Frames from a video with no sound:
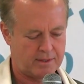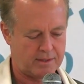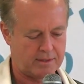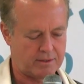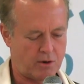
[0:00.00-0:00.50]

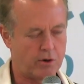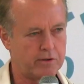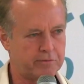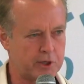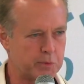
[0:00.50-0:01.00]
or the
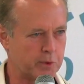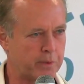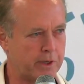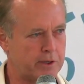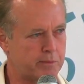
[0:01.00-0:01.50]
Facebook
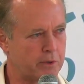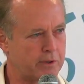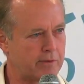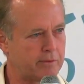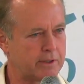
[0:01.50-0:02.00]
page. Both
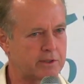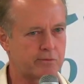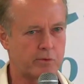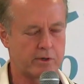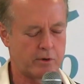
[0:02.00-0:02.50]
have links
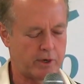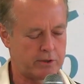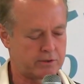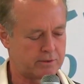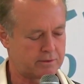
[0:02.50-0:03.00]
for
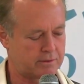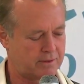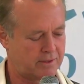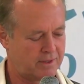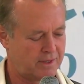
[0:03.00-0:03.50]
donations.
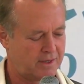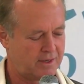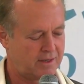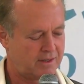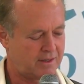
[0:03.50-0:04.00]

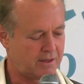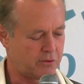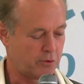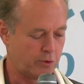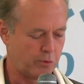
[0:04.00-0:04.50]
A
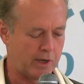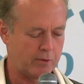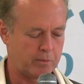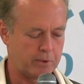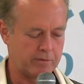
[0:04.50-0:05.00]
third way
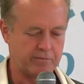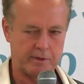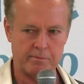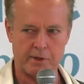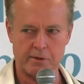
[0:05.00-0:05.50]
would be
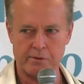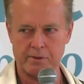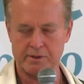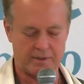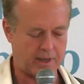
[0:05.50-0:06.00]
Venmo
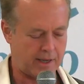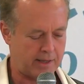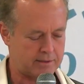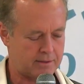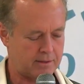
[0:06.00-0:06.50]

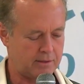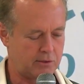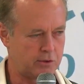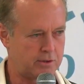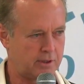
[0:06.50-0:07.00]
at
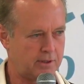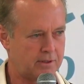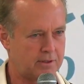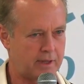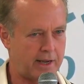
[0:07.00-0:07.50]

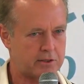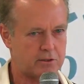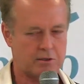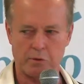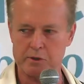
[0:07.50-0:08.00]

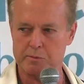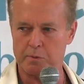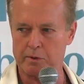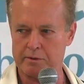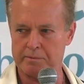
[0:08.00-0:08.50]

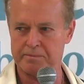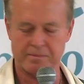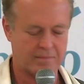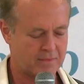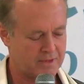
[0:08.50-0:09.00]
Unity-Greensboro.
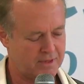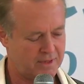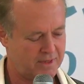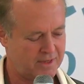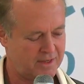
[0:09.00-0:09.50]

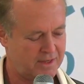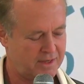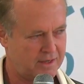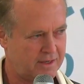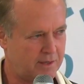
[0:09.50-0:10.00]

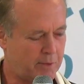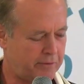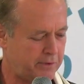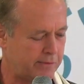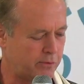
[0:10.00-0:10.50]
And my
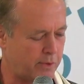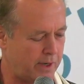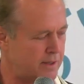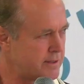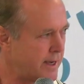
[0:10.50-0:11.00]
favorite way
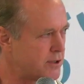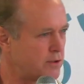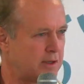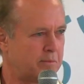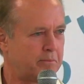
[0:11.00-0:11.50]
is
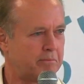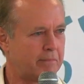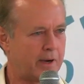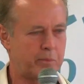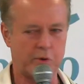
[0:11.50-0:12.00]
actually
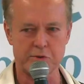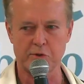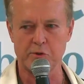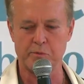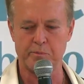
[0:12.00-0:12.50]
my
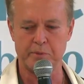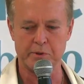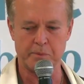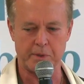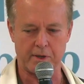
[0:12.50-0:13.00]
personal bill
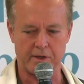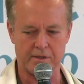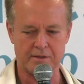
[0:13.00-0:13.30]
pay,